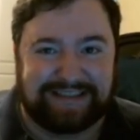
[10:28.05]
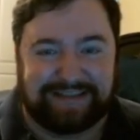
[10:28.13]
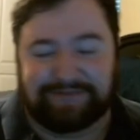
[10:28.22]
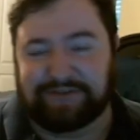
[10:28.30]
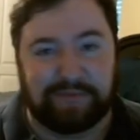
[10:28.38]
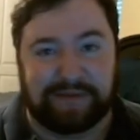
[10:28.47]

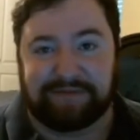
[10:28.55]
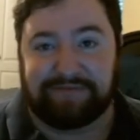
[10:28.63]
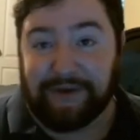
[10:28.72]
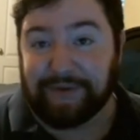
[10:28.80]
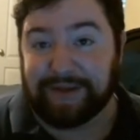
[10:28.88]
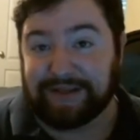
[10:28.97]
If you've been
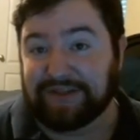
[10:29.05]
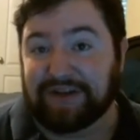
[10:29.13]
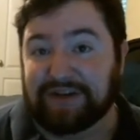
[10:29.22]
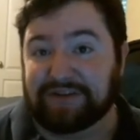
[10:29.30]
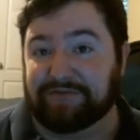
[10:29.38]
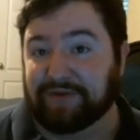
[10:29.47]
following
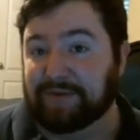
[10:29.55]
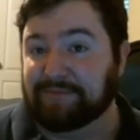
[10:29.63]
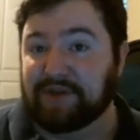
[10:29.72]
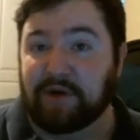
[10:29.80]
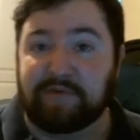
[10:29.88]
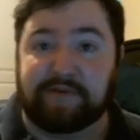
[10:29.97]
along from
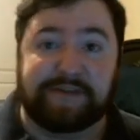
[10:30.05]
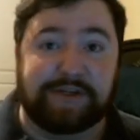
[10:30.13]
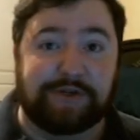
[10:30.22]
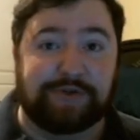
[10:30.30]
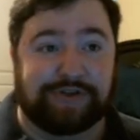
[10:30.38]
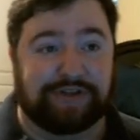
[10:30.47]
the
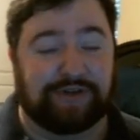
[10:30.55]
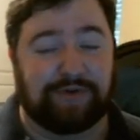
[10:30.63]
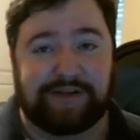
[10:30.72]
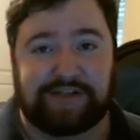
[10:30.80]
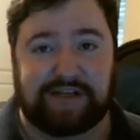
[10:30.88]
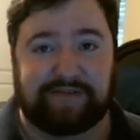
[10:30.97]
overview to the
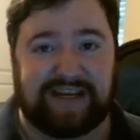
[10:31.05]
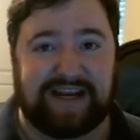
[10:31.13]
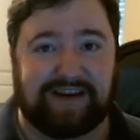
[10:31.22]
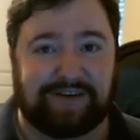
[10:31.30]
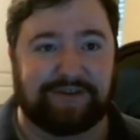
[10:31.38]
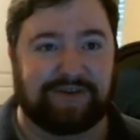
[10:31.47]
creation of a
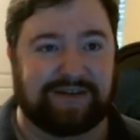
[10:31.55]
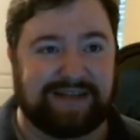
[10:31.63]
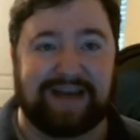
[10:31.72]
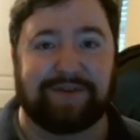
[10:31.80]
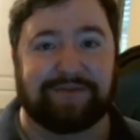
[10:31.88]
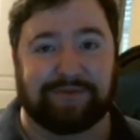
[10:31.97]
character and
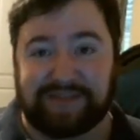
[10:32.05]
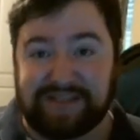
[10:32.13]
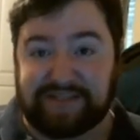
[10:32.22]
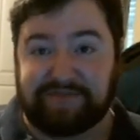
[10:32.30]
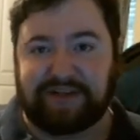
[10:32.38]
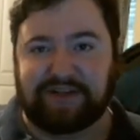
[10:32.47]
now through
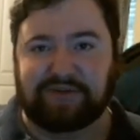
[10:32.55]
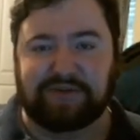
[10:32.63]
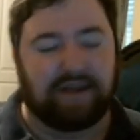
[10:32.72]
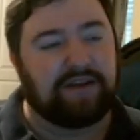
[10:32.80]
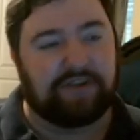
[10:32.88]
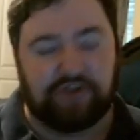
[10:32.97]
this video,
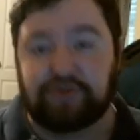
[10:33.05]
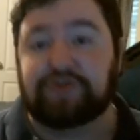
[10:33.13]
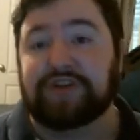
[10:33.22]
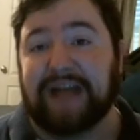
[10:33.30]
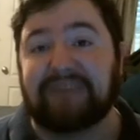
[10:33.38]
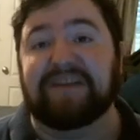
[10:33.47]
you
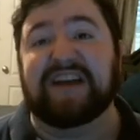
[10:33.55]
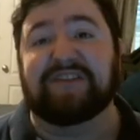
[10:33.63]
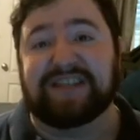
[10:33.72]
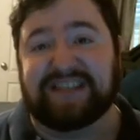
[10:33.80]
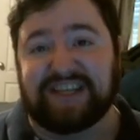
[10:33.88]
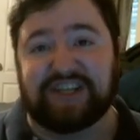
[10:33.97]
should have
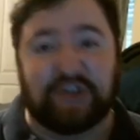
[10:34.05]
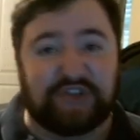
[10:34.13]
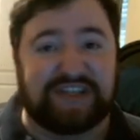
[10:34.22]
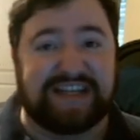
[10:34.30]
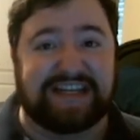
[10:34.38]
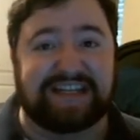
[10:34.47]
everything you
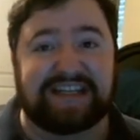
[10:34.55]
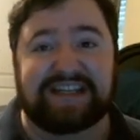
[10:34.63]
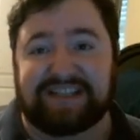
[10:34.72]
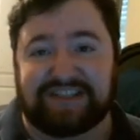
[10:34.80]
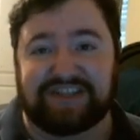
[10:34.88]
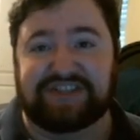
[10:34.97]
need
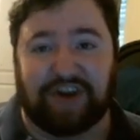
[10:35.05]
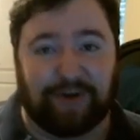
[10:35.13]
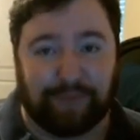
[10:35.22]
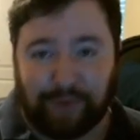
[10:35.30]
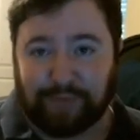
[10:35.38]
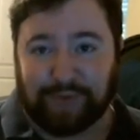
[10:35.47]
to
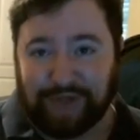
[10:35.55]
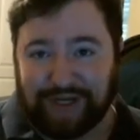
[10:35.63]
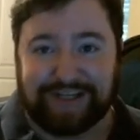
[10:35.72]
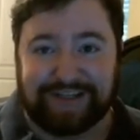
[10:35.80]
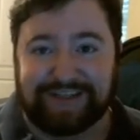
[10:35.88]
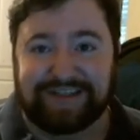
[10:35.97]
start
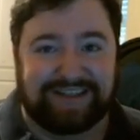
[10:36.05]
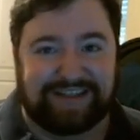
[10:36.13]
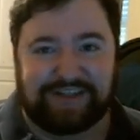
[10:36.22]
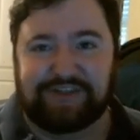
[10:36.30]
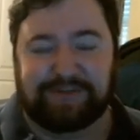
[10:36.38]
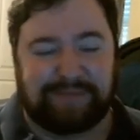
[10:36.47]
role-playing.
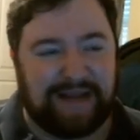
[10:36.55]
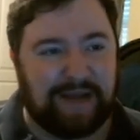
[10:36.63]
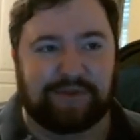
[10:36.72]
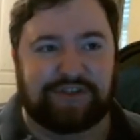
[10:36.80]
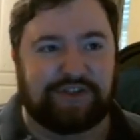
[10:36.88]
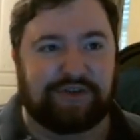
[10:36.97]
You should be
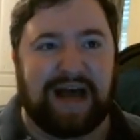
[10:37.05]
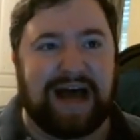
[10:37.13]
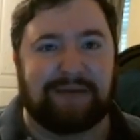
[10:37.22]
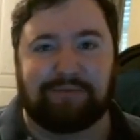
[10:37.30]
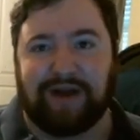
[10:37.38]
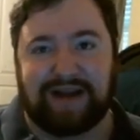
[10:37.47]
able to
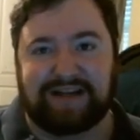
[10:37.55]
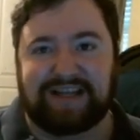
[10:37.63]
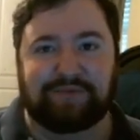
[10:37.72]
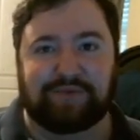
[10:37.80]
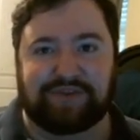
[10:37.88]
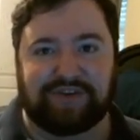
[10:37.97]
hop right
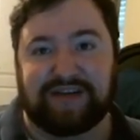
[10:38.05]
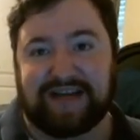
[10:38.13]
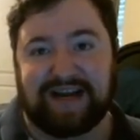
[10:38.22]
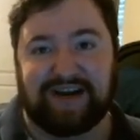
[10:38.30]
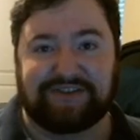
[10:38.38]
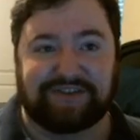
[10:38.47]
in with your
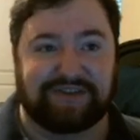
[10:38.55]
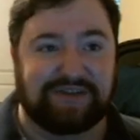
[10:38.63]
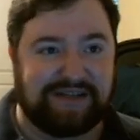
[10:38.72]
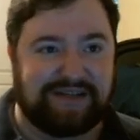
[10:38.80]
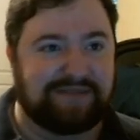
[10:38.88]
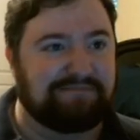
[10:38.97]
character,
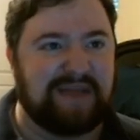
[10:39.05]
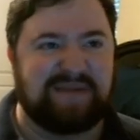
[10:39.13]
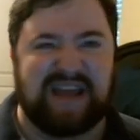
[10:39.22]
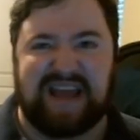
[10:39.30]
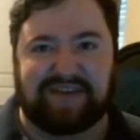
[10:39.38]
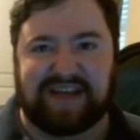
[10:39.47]
maybe
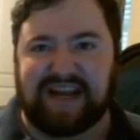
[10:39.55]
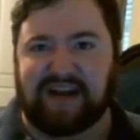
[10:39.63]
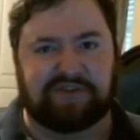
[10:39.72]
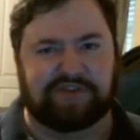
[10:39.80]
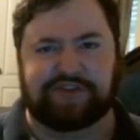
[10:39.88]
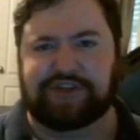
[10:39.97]
have a
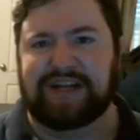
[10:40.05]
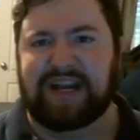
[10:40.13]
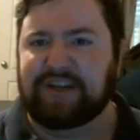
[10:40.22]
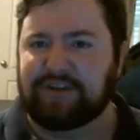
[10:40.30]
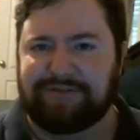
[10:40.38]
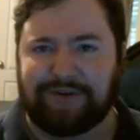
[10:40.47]
character sheet
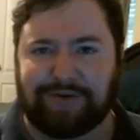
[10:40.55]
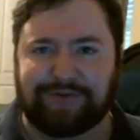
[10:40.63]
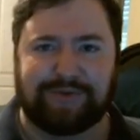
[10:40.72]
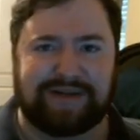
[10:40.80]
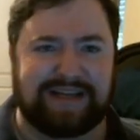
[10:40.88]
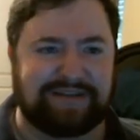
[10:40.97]
on your phone or
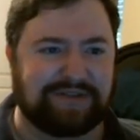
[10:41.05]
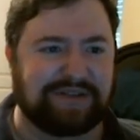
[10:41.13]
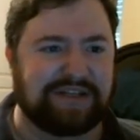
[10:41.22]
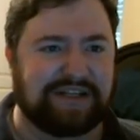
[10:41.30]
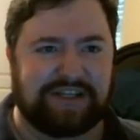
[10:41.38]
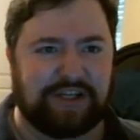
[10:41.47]
whatever.
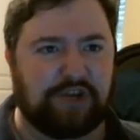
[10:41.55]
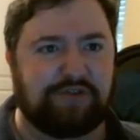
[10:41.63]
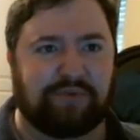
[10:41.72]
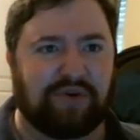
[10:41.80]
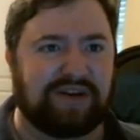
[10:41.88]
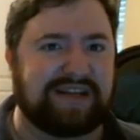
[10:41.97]
You've
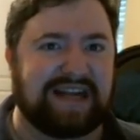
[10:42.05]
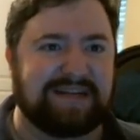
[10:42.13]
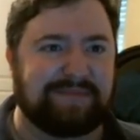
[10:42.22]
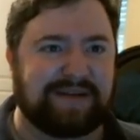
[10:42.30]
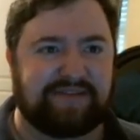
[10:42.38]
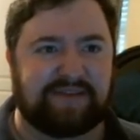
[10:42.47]
worked down a
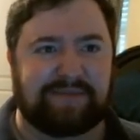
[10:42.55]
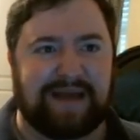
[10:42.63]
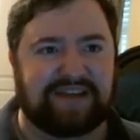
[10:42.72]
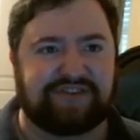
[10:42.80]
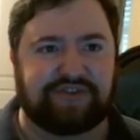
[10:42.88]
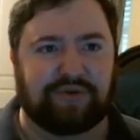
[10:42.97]
bit of the
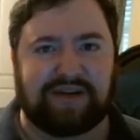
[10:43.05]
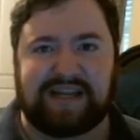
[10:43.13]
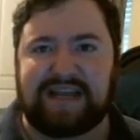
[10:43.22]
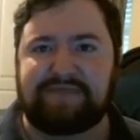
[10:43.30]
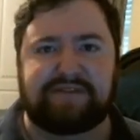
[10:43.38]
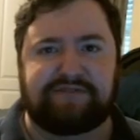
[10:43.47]
backstory,
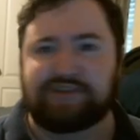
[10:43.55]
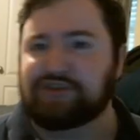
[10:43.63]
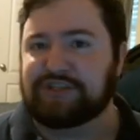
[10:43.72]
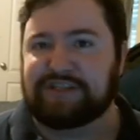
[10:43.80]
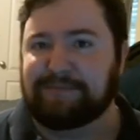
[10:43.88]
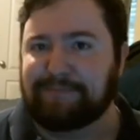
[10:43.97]
even if it's
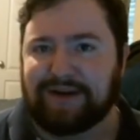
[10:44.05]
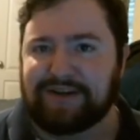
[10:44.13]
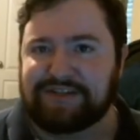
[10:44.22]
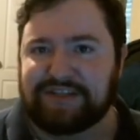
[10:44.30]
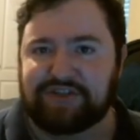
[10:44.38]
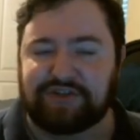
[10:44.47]
just the bare
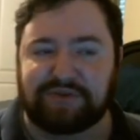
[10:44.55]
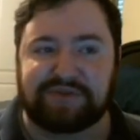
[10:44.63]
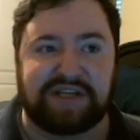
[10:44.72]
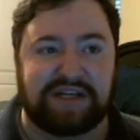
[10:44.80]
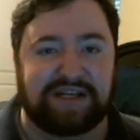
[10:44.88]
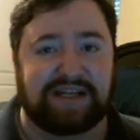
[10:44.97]

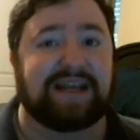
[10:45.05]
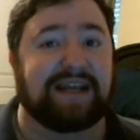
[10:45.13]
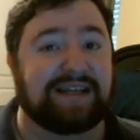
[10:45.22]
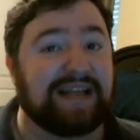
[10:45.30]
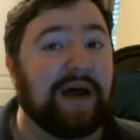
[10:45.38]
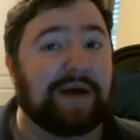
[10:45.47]
essentials.
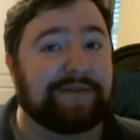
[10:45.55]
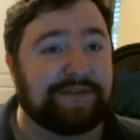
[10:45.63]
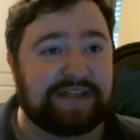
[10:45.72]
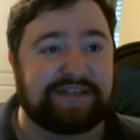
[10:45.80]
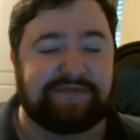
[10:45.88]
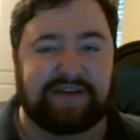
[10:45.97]
And now after
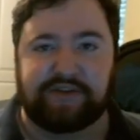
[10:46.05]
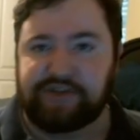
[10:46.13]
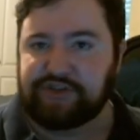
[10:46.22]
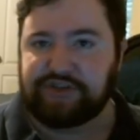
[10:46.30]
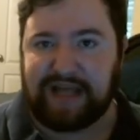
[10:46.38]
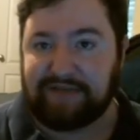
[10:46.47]
this video, you
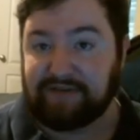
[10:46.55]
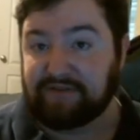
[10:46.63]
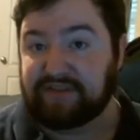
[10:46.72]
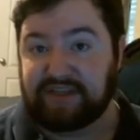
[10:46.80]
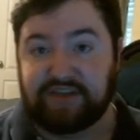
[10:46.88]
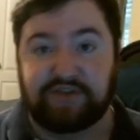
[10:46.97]
should have
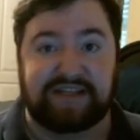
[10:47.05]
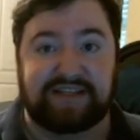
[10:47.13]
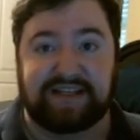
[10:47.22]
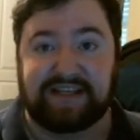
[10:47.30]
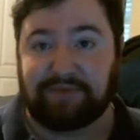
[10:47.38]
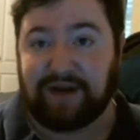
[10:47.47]
everything you need to
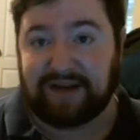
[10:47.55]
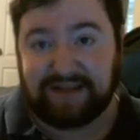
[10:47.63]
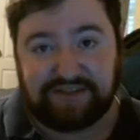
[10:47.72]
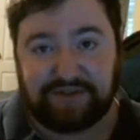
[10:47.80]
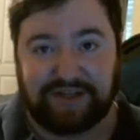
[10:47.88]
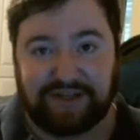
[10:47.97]
get right
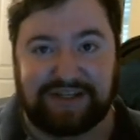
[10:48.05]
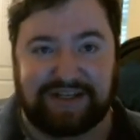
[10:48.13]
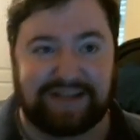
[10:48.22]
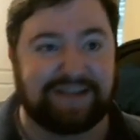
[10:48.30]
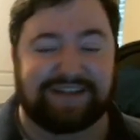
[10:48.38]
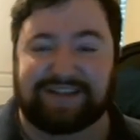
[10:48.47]
into it.
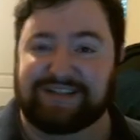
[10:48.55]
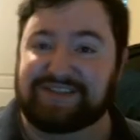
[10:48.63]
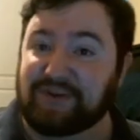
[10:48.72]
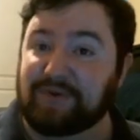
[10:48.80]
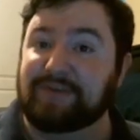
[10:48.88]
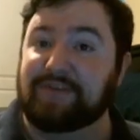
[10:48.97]
And
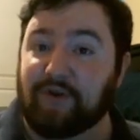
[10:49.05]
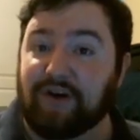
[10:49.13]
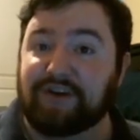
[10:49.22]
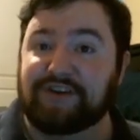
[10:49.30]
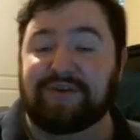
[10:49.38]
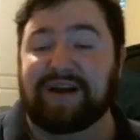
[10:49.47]
so if you
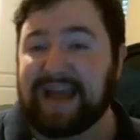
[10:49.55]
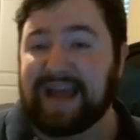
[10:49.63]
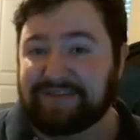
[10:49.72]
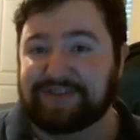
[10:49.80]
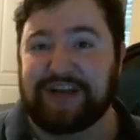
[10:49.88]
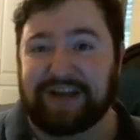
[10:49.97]
are new, I
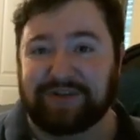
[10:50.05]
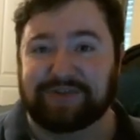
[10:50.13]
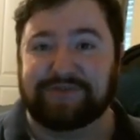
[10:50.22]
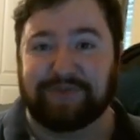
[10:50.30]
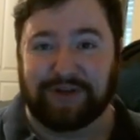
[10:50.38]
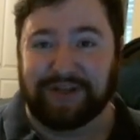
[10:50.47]
have a challenge
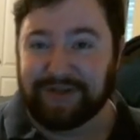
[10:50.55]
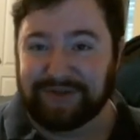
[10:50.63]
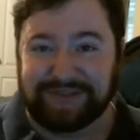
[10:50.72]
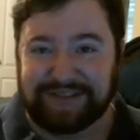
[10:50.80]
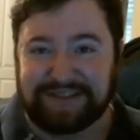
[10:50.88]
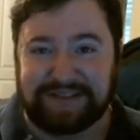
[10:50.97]
for you.
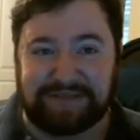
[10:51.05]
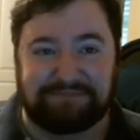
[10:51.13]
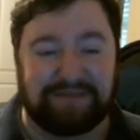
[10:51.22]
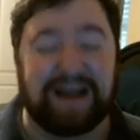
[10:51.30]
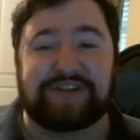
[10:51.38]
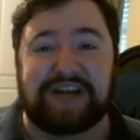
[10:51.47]

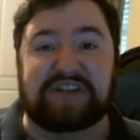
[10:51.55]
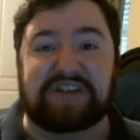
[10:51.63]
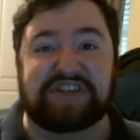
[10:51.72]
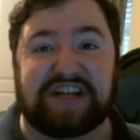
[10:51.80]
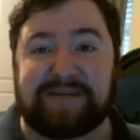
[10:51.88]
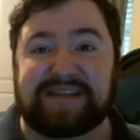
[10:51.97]
My challenge
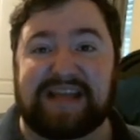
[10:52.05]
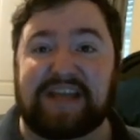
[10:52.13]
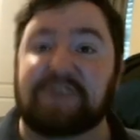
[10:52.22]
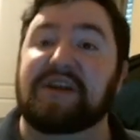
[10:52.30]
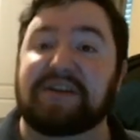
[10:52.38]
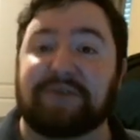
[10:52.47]
is be that
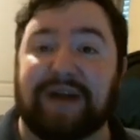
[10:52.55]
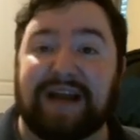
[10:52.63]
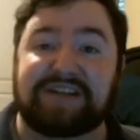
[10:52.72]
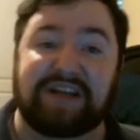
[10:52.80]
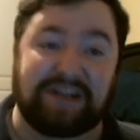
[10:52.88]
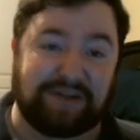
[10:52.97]
you
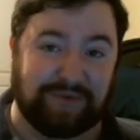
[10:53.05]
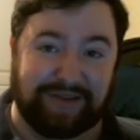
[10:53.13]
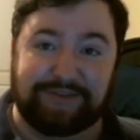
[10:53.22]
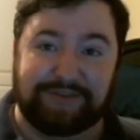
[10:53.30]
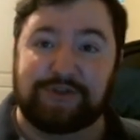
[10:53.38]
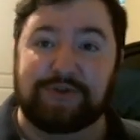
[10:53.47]
interact
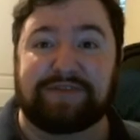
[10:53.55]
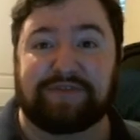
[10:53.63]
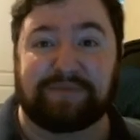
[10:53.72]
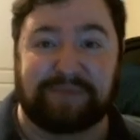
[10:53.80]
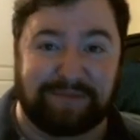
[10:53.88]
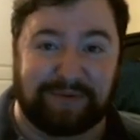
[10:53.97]
with two
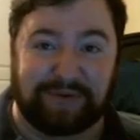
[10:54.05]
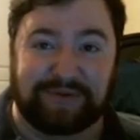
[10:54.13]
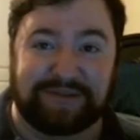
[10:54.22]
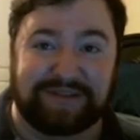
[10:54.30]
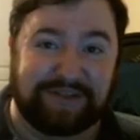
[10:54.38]
different people.